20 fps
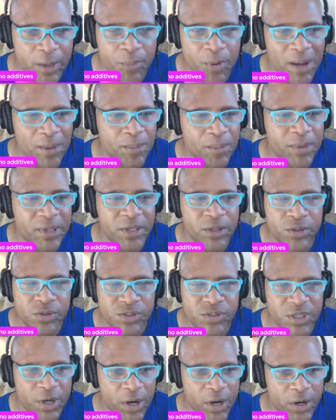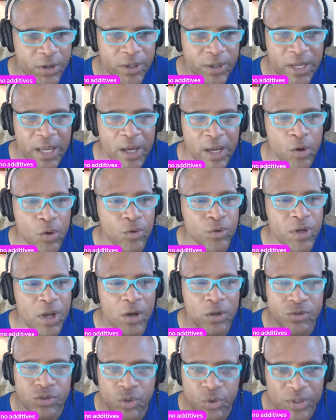He'll probably be using her. Who
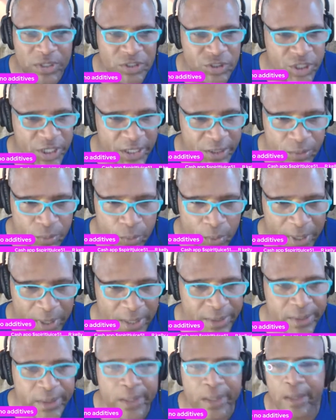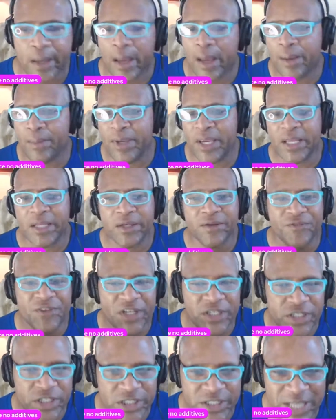knows who he cheating with? I mean, the
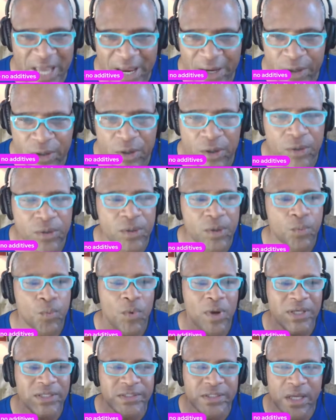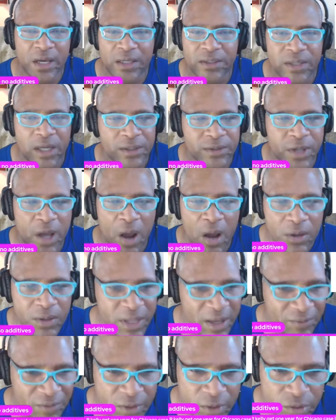vicious cycle. Once a dog
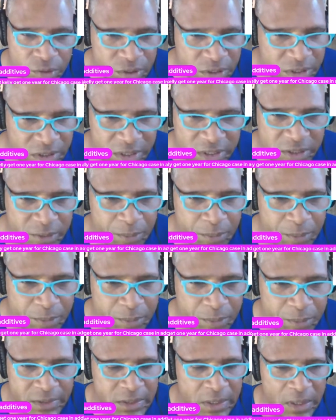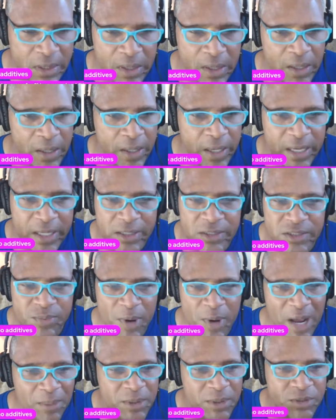never loses his spots. He's
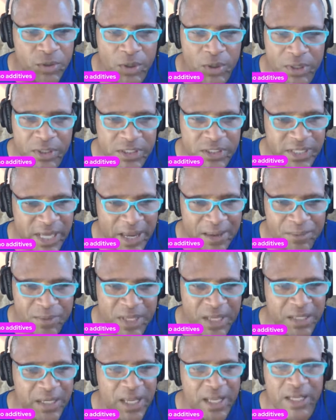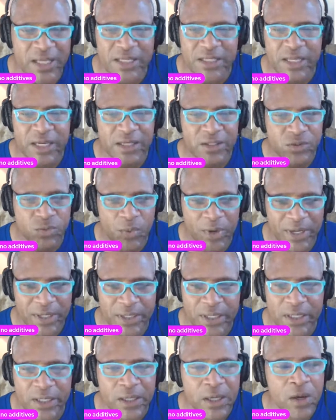probably doing the same thing that he did to
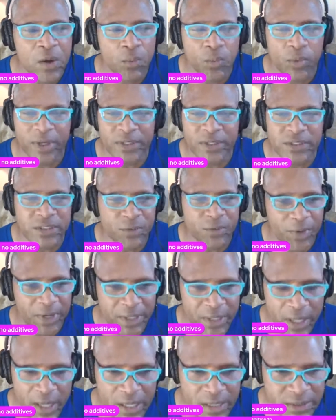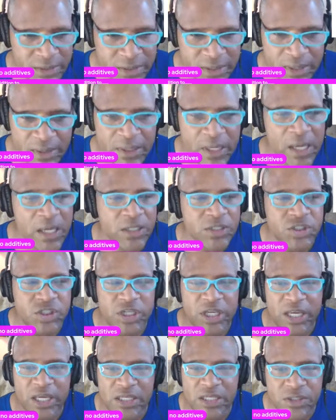Wendy with Serena Hudson.
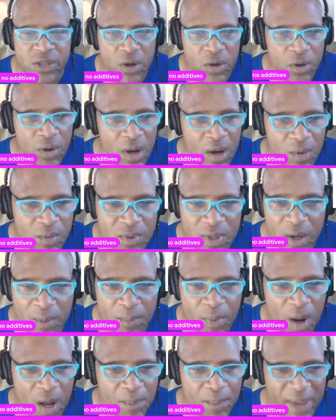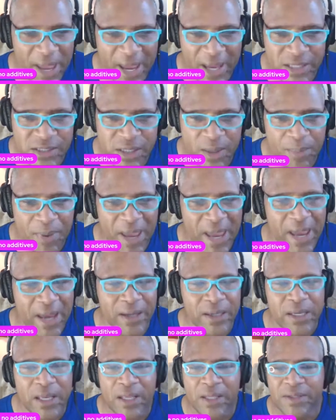She is on her bags are
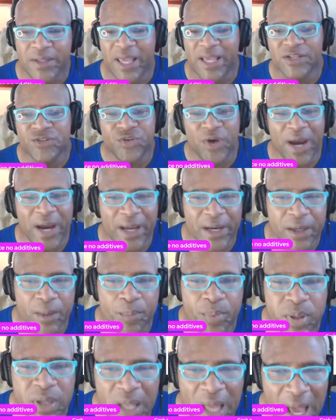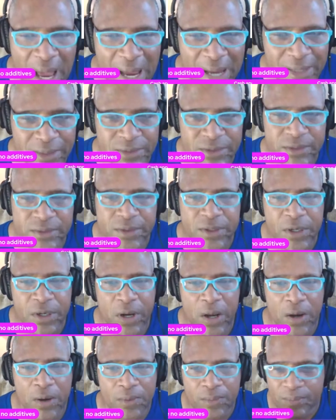packed. They trying to plot, you
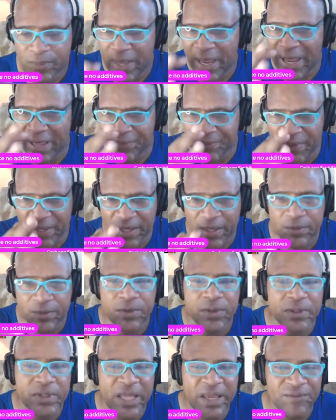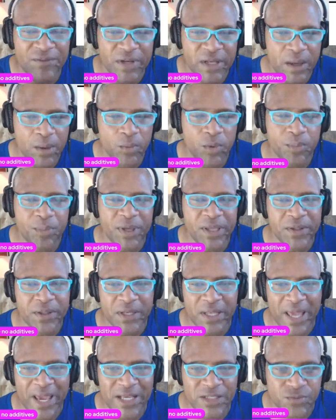know. I think leaving him would be the
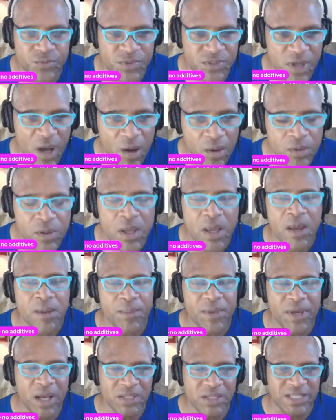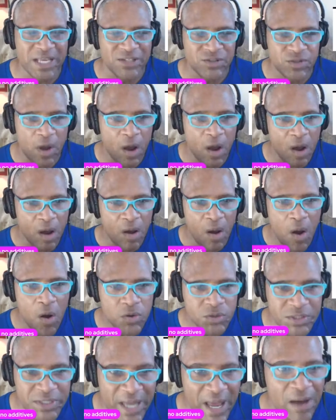last result, because they are
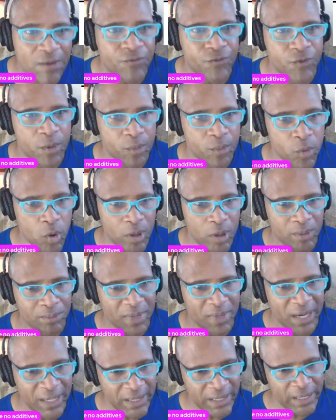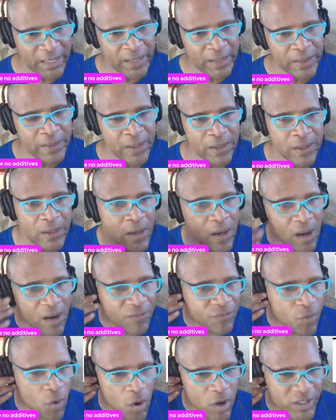holding out for more money,
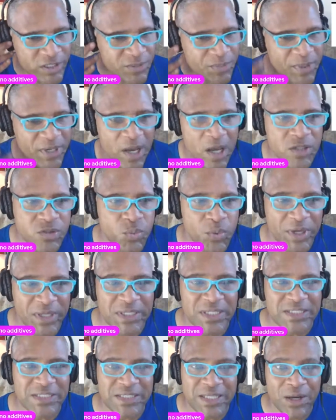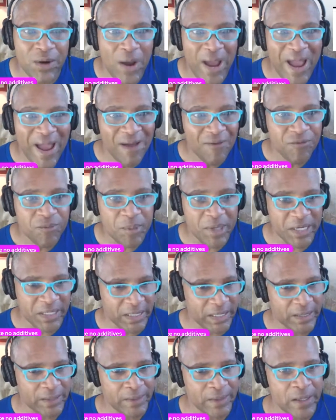of course, because Wendy still have
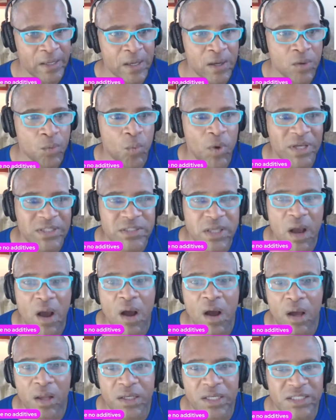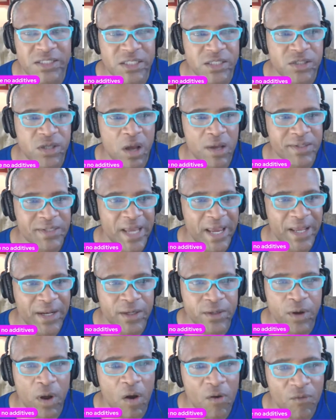money. Once all this is dead
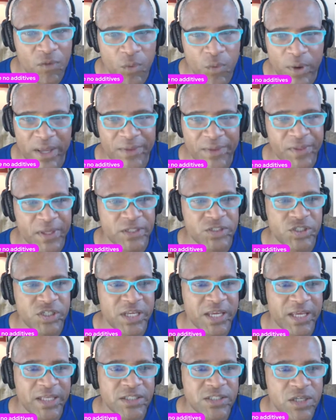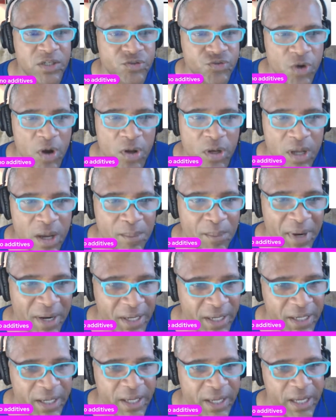and over with and she gets control of her
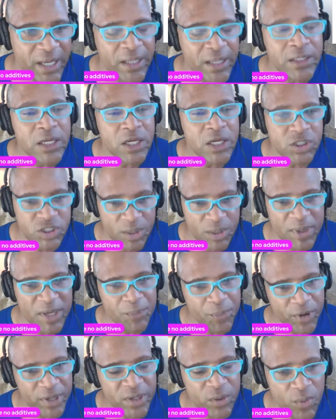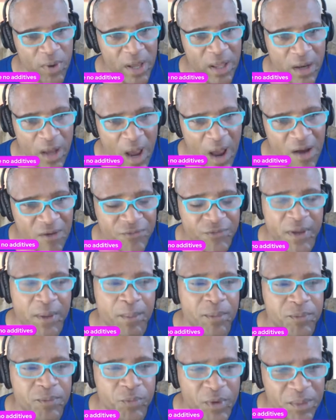money again, she'll be pretty well off.
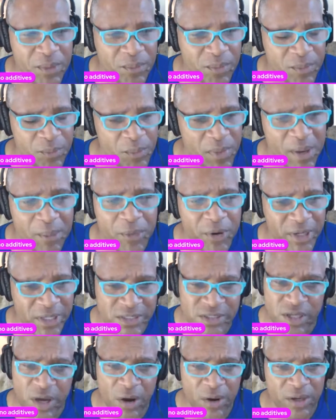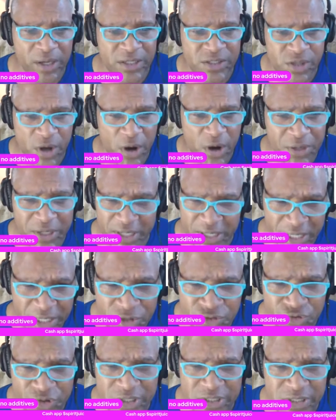And remember, it's earning
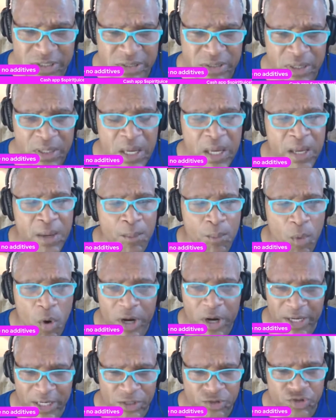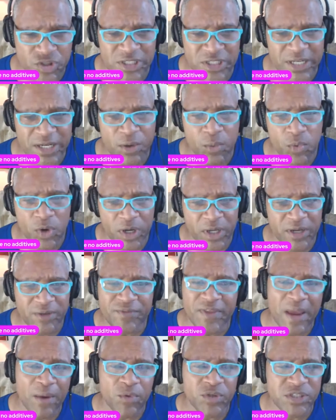interest. More interest than it would if
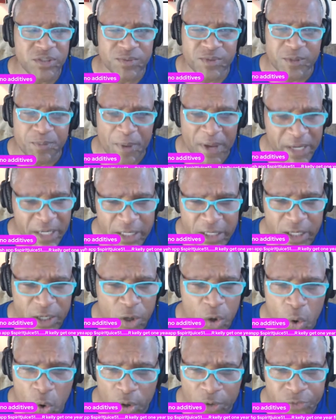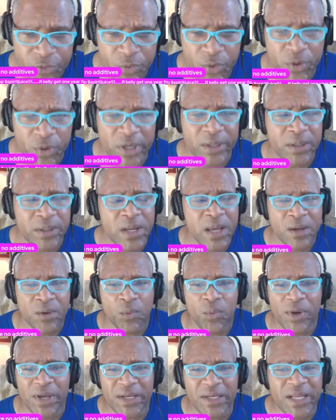they were spending and going through it.
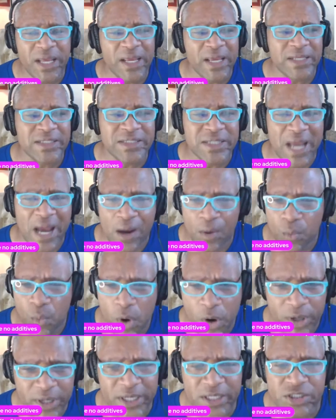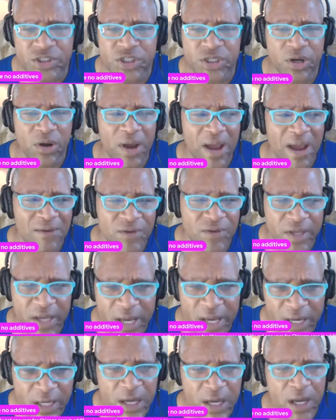Wendy is not working. She don't have an
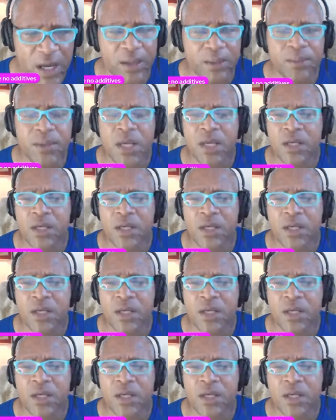income.